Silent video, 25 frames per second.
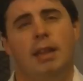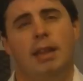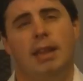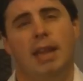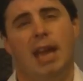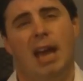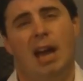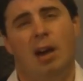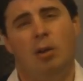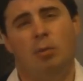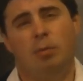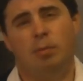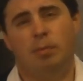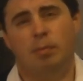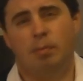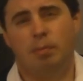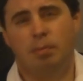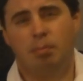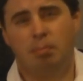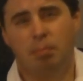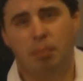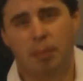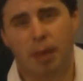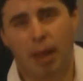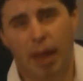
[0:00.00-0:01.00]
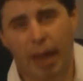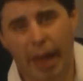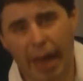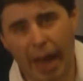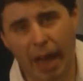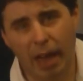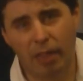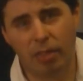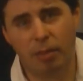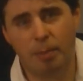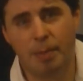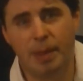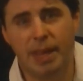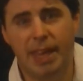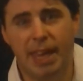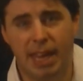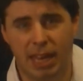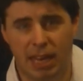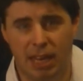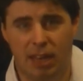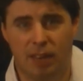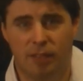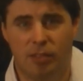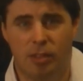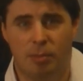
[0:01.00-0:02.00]
Now, at the
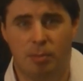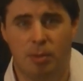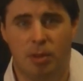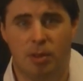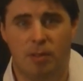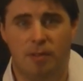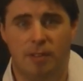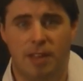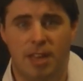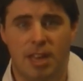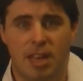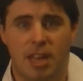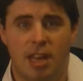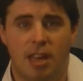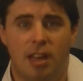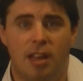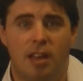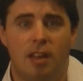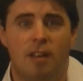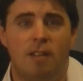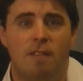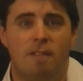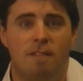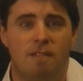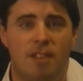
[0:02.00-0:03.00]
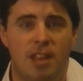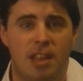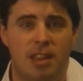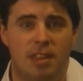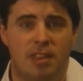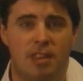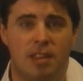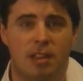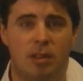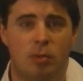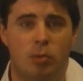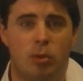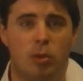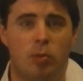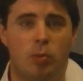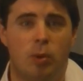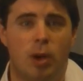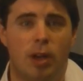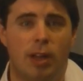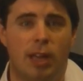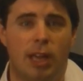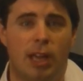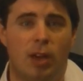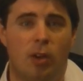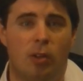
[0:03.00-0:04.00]
beginning of the movie, Vincent was
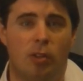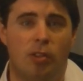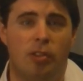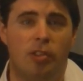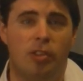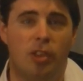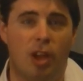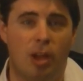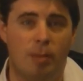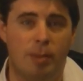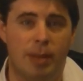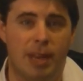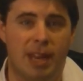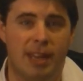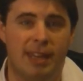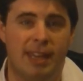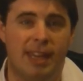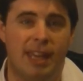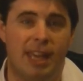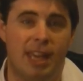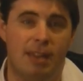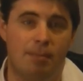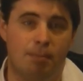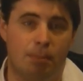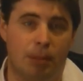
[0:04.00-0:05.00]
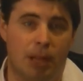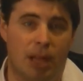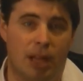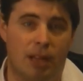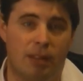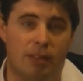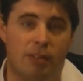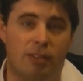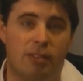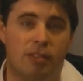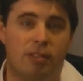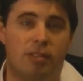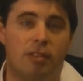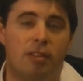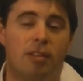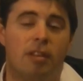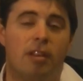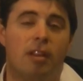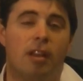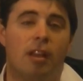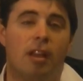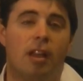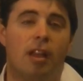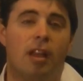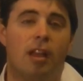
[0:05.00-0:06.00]
working on cybernetic implants
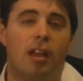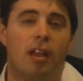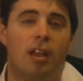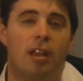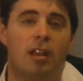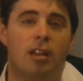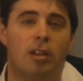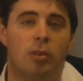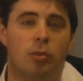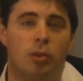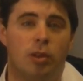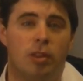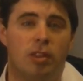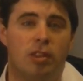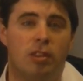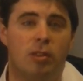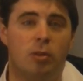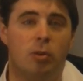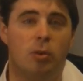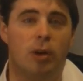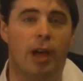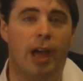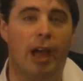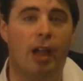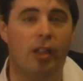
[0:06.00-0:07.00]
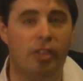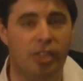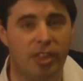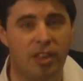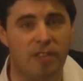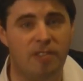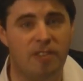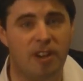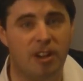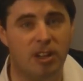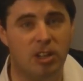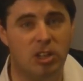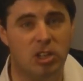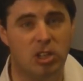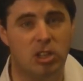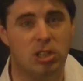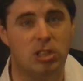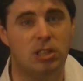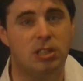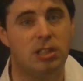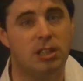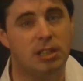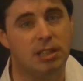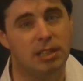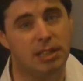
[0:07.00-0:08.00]
to restore healthy function
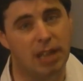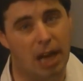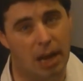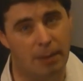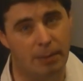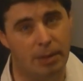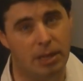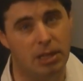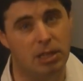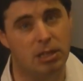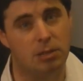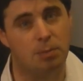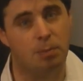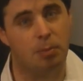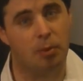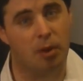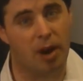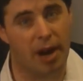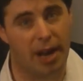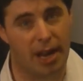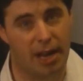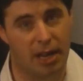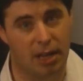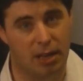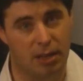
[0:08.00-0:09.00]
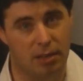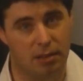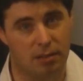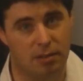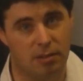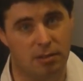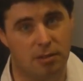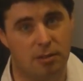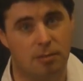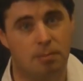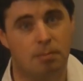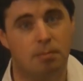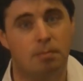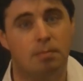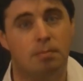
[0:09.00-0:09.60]
to damaged brains.